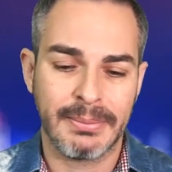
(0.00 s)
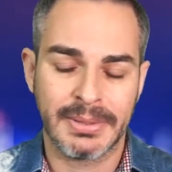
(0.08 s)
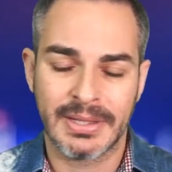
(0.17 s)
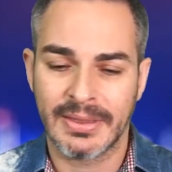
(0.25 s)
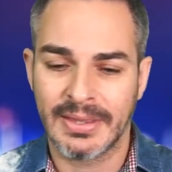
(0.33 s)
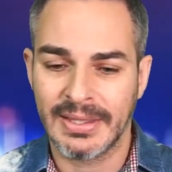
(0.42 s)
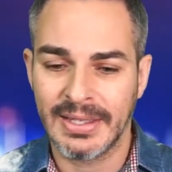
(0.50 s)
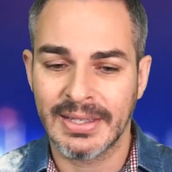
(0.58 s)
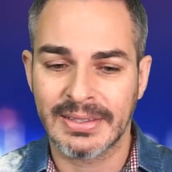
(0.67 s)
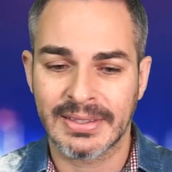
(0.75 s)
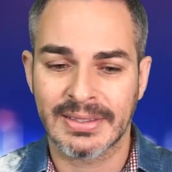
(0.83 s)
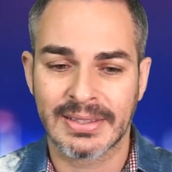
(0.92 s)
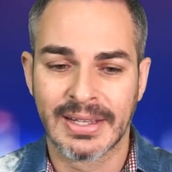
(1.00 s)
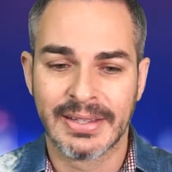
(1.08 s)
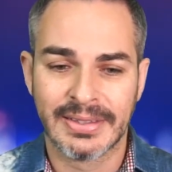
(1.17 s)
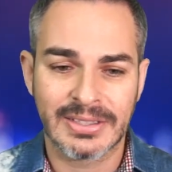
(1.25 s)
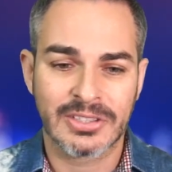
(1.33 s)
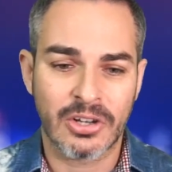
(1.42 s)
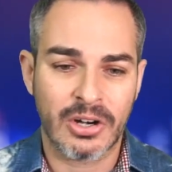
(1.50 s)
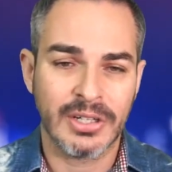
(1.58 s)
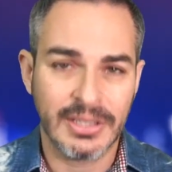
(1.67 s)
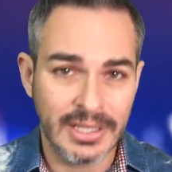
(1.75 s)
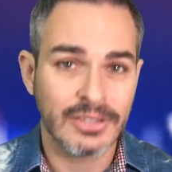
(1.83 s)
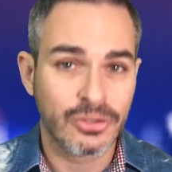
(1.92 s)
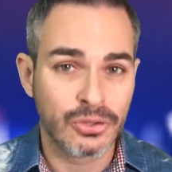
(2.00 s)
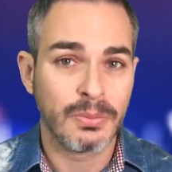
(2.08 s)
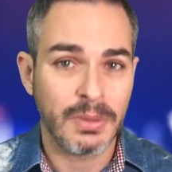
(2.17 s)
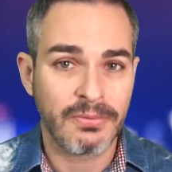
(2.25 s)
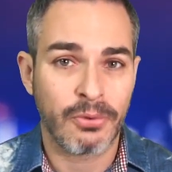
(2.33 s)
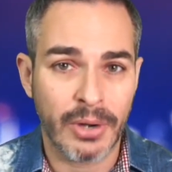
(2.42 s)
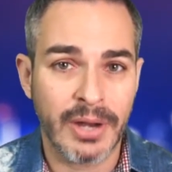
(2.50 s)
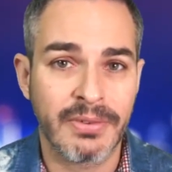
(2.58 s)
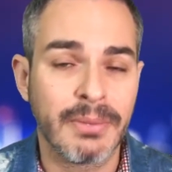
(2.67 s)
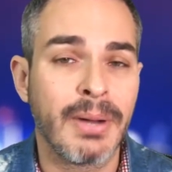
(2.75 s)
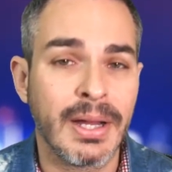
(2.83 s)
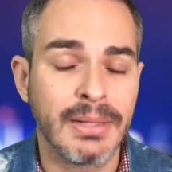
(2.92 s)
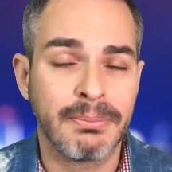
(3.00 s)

But the thing is, is this car needs to be for everybody.